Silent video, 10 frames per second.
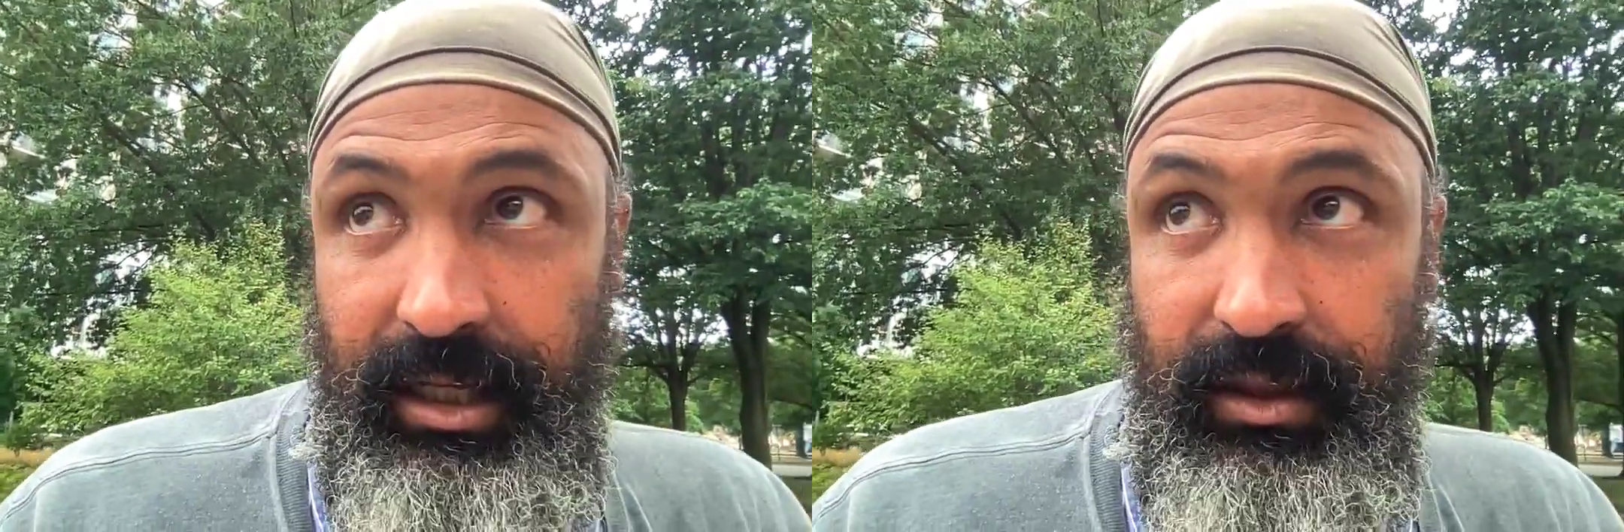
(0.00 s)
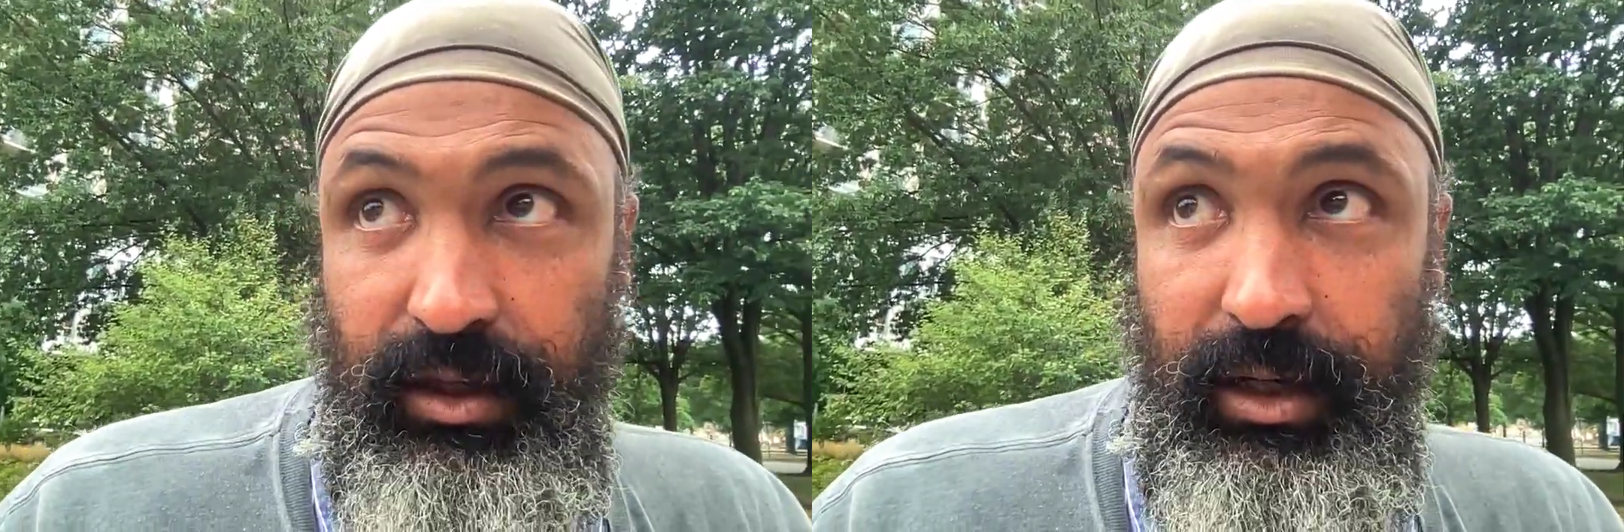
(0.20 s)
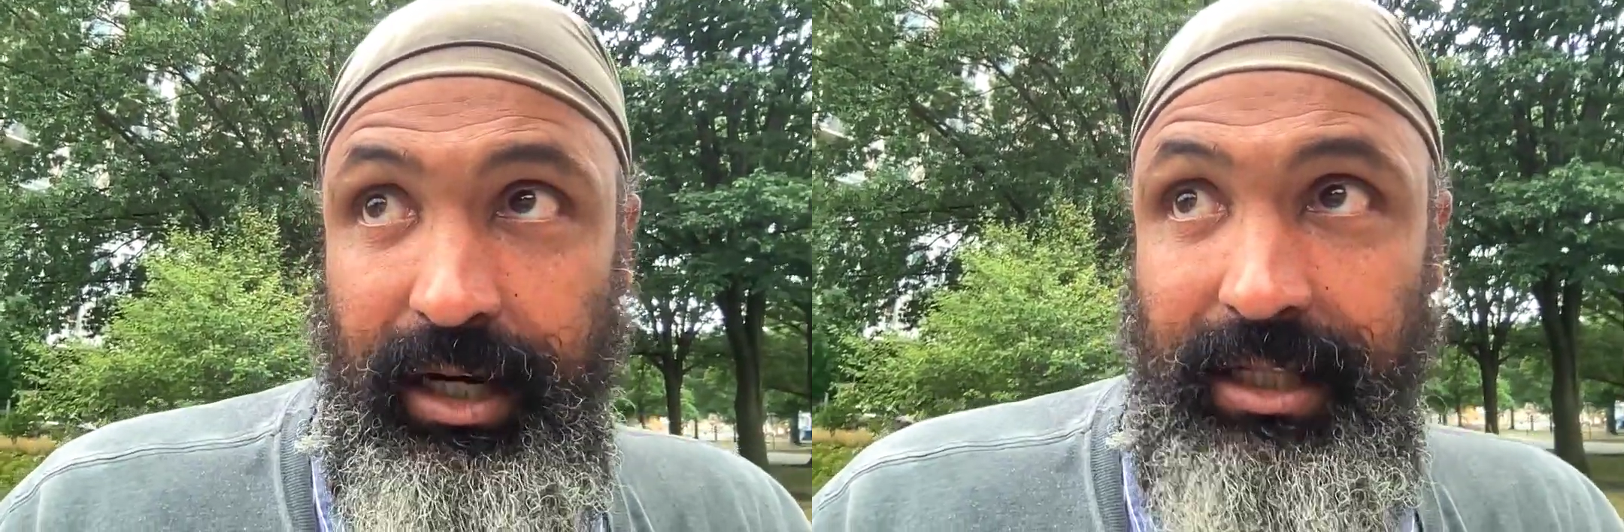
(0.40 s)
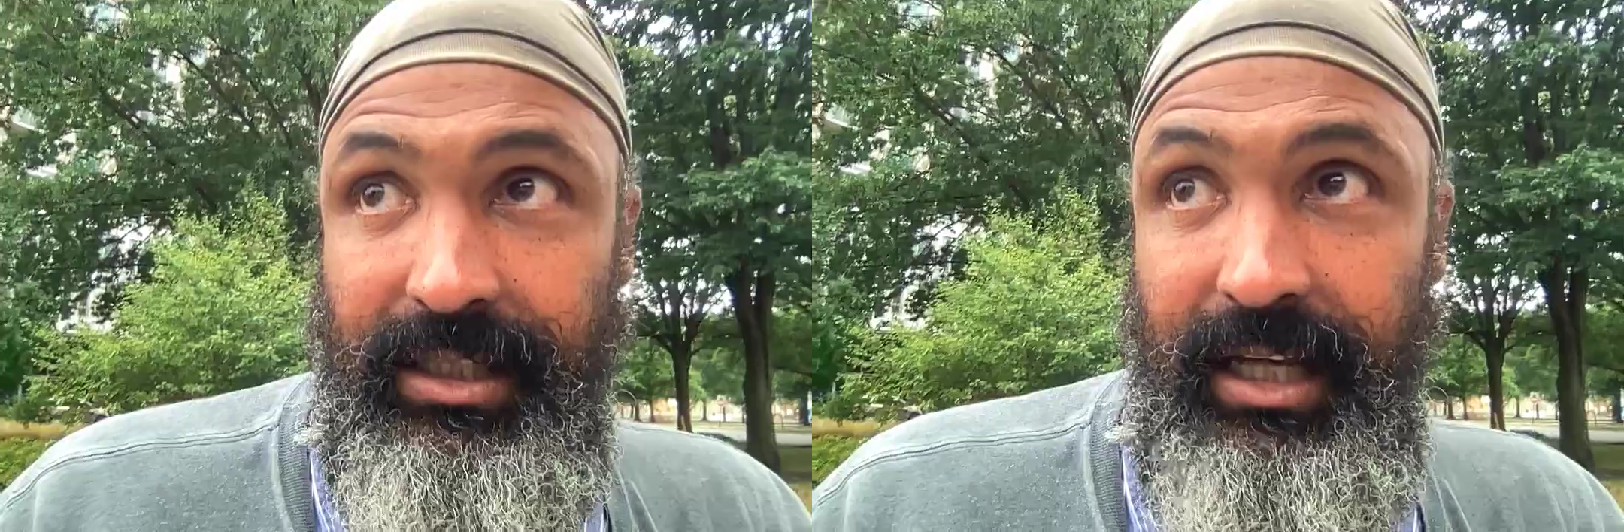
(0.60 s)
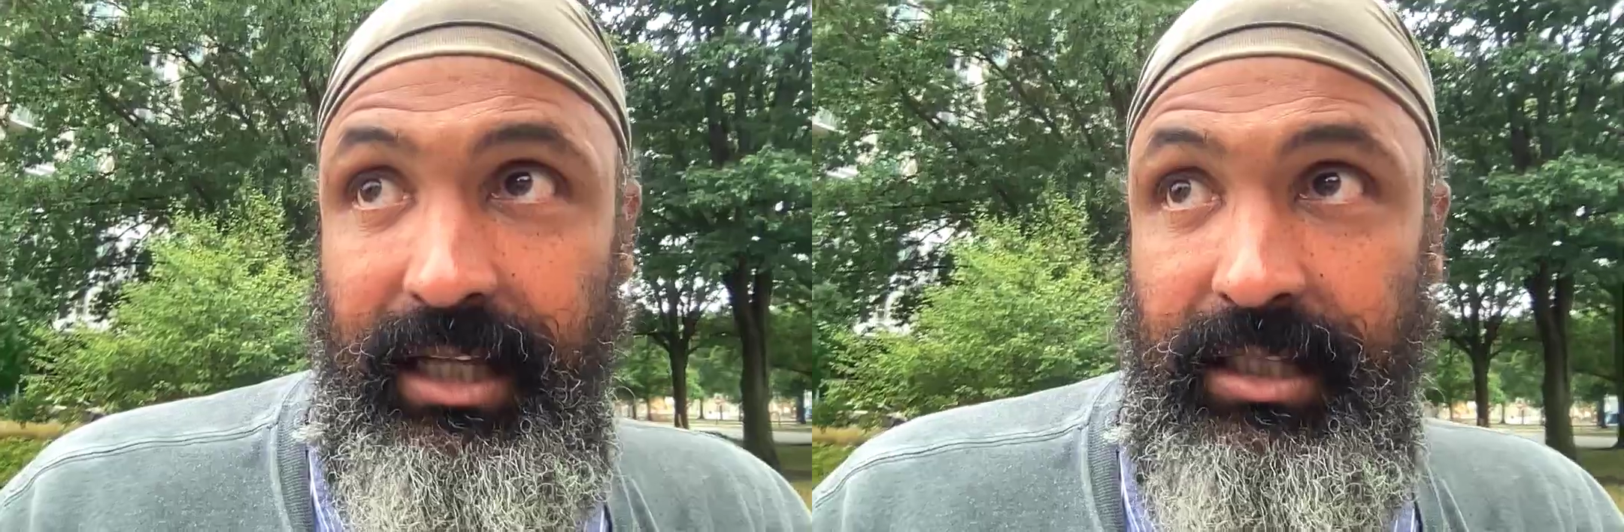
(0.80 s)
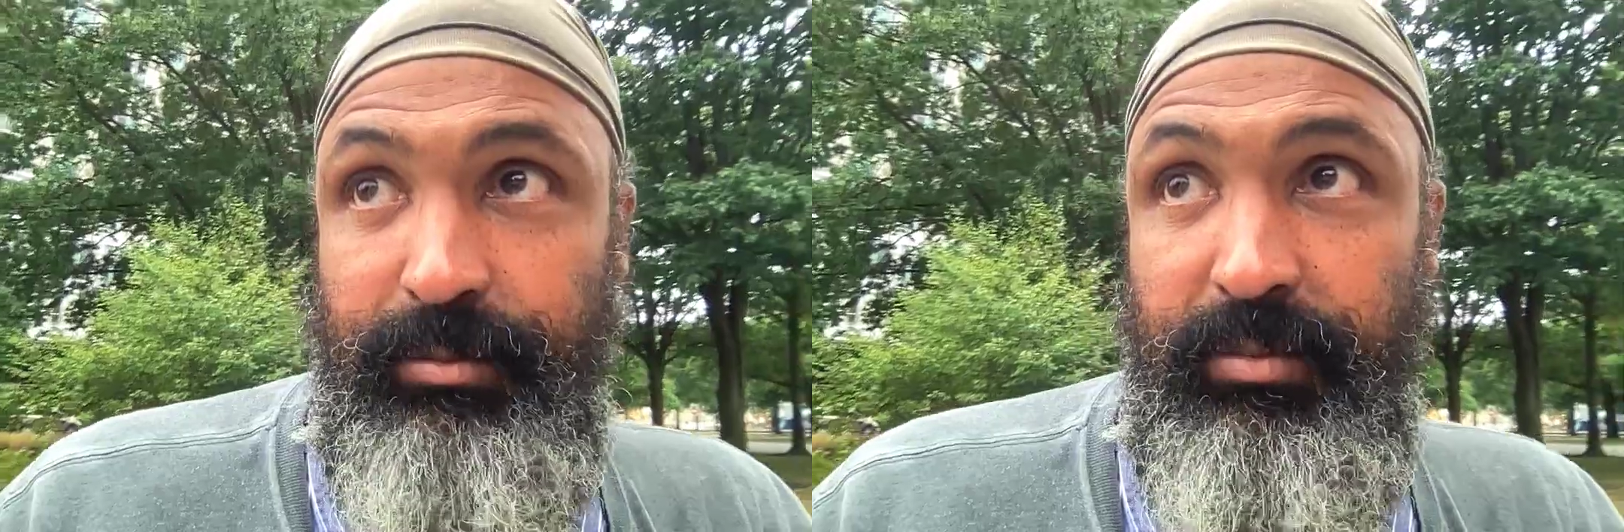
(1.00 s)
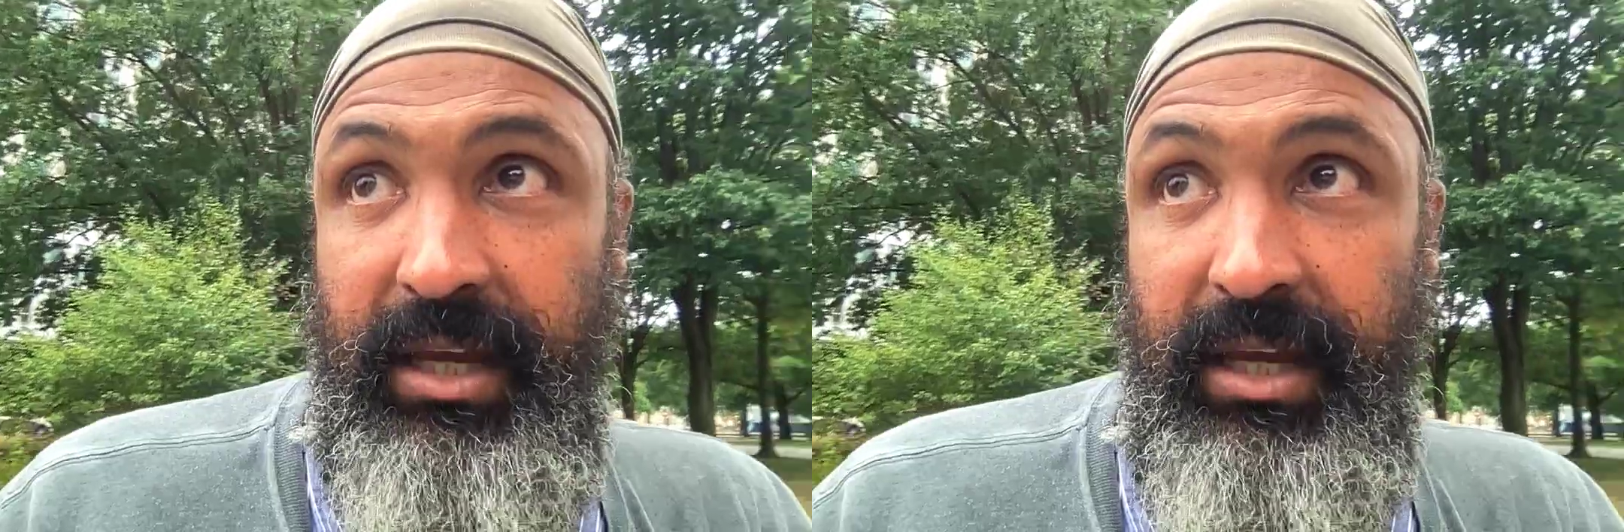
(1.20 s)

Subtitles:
in the United States,